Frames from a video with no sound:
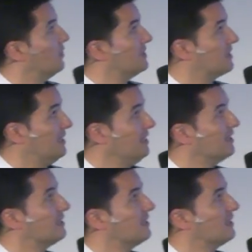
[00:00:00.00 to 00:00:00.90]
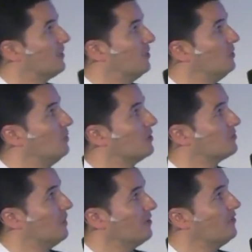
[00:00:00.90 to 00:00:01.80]
who is here, who
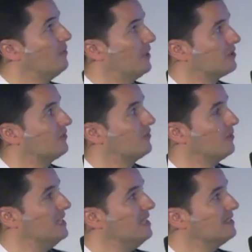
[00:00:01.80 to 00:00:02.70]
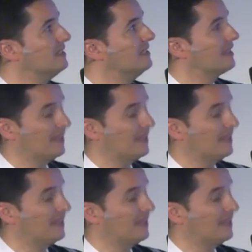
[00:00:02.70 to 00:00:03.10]
was one of the persons from Disney